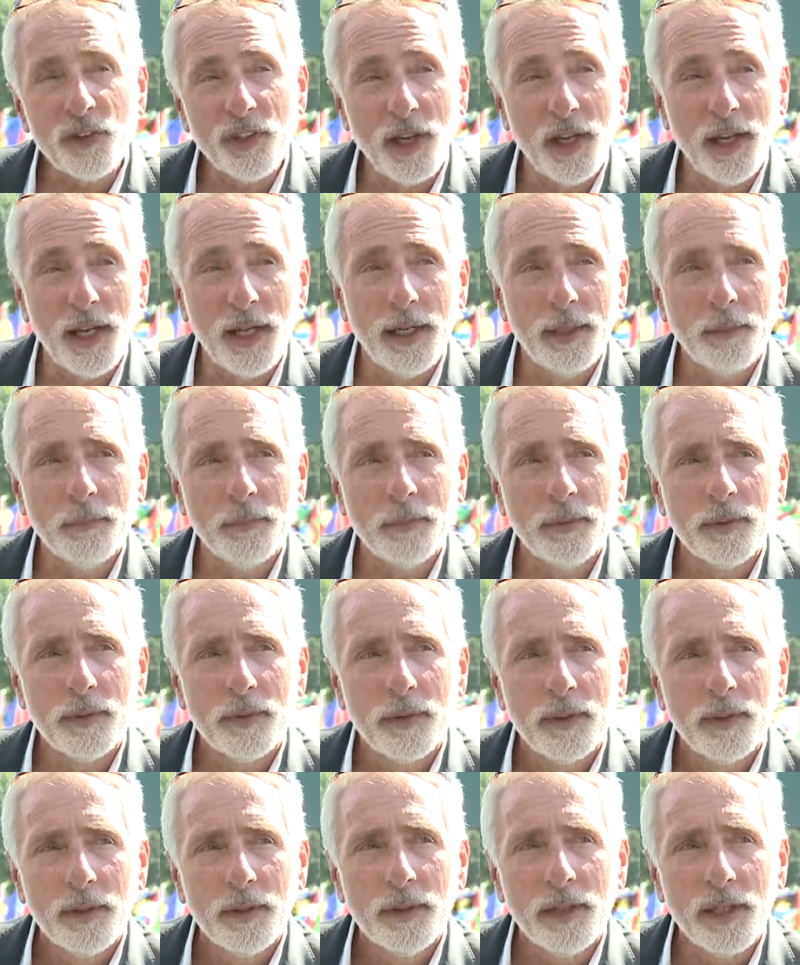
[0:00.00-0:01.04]
time
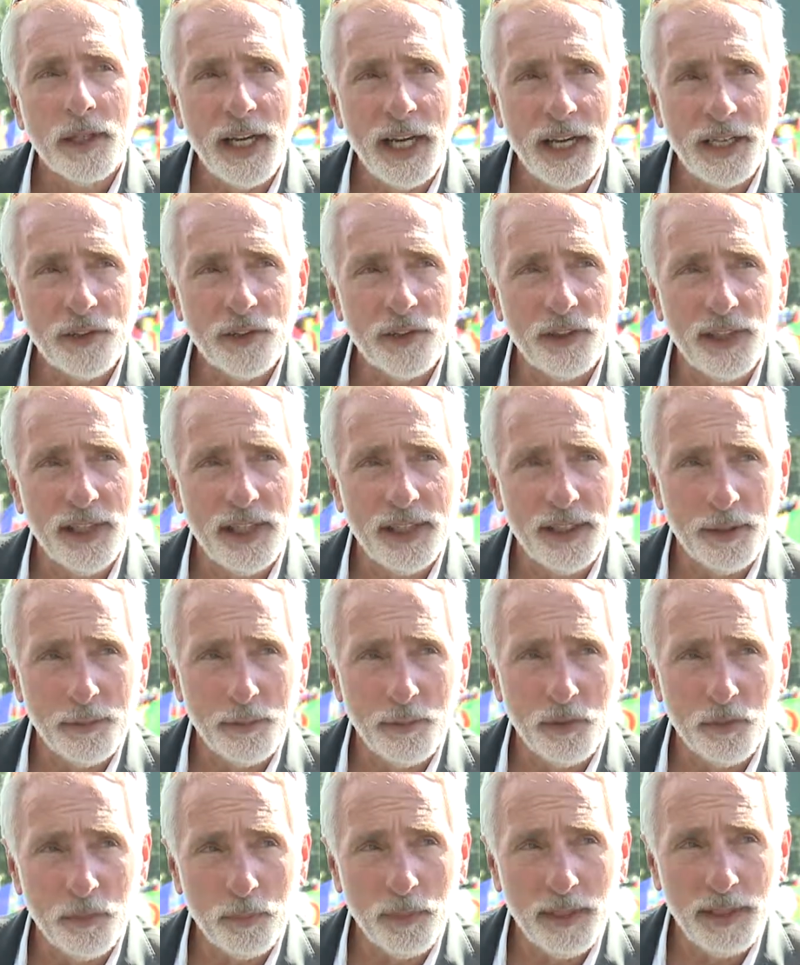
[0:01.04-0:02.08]
the national anthem
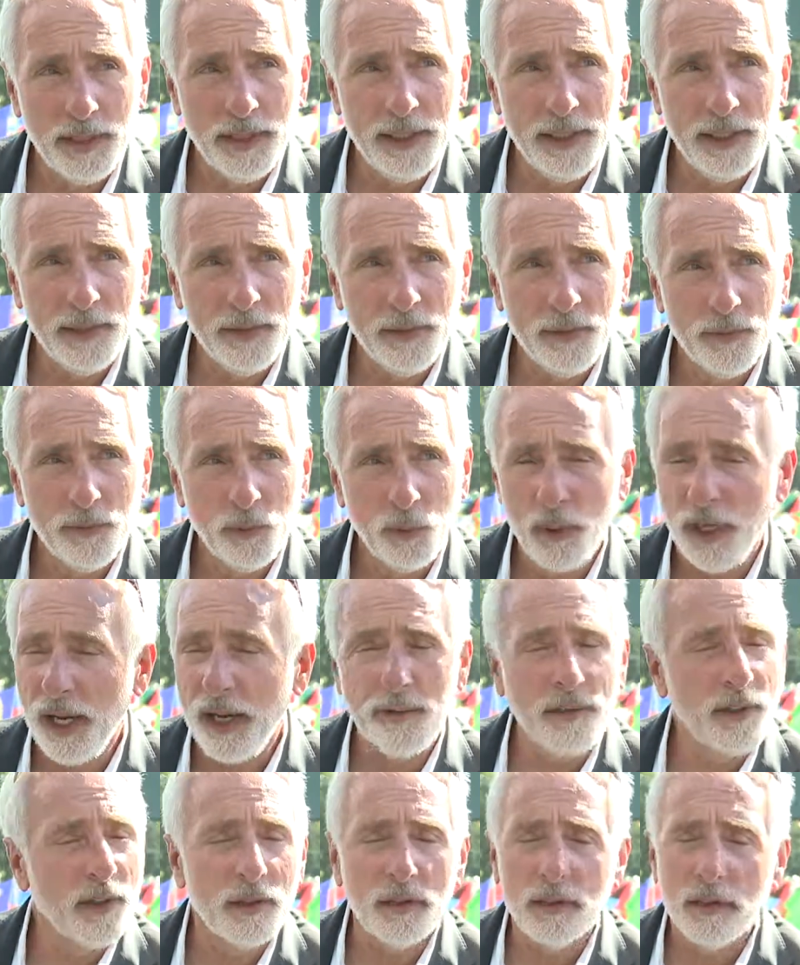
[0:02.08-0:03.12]
is played,
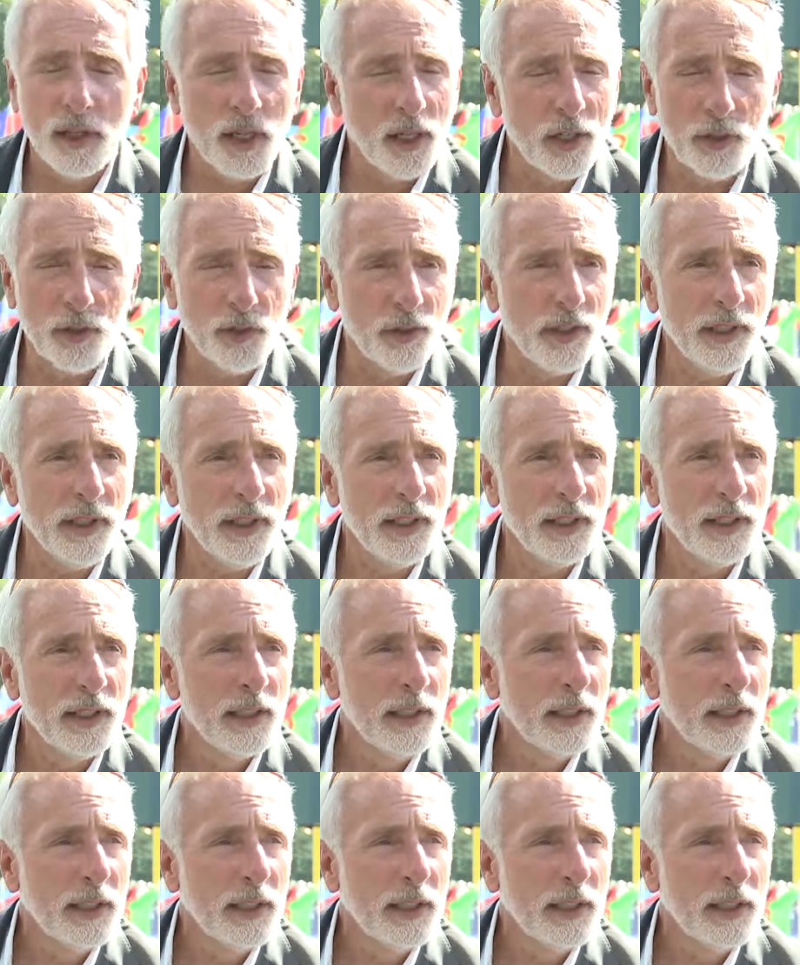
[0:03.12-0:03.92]
whatever country,